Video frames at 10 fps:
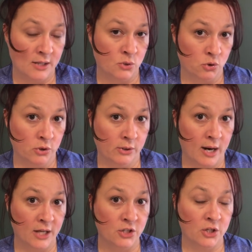social
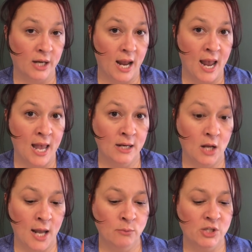interaction
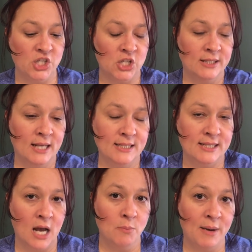and and we shut that
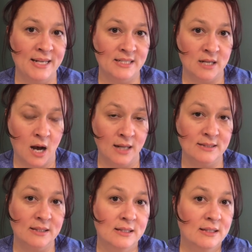down by
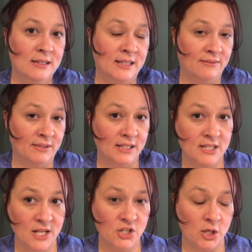not giving
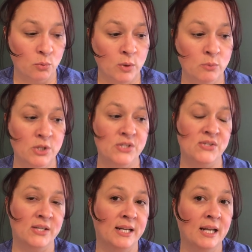attention, when we're
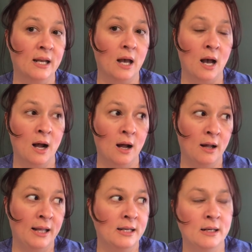sitting
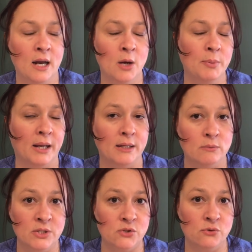uh, in an
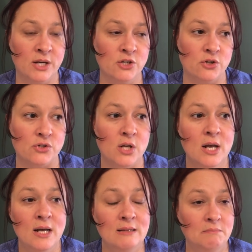airplane with strangers.
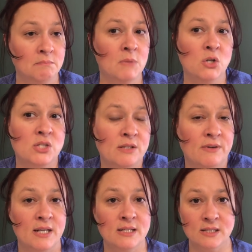Most
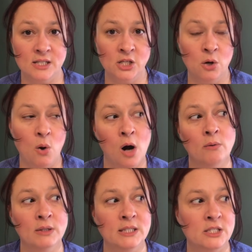of us, you know,
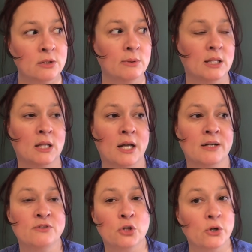aren't really doing a lot
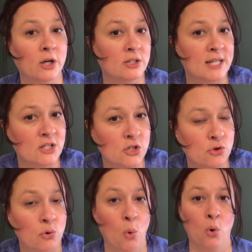of turning our
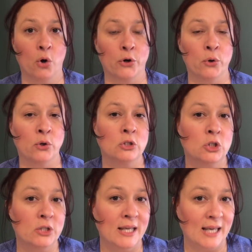attention toward or
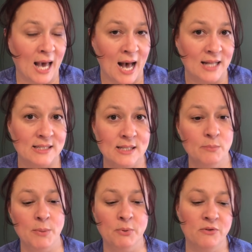looking at.
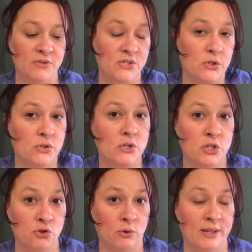Some people are visitors and
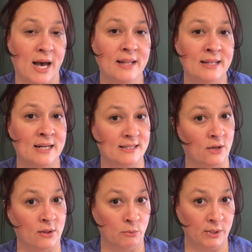enjoy that, and that is
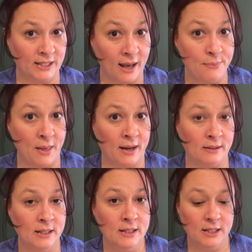how they would get
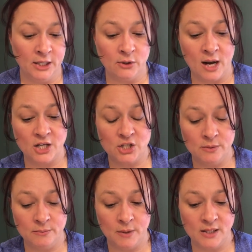that
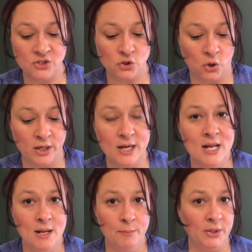interaction started.
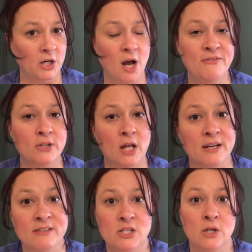But an awful
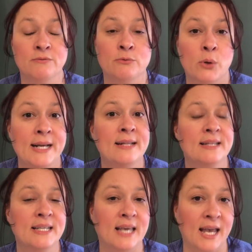lot of us are avoiding
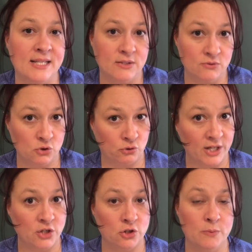the gaze of
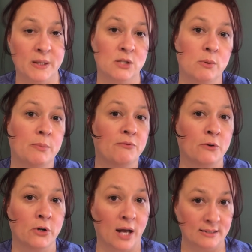strangers because we
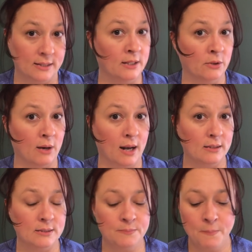prefer not to
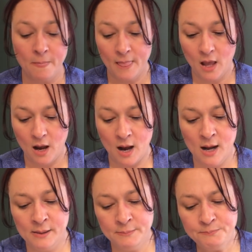interact.
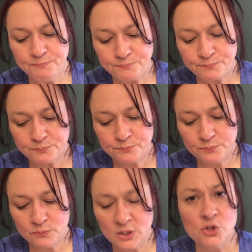Um,
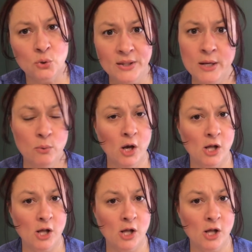so I think we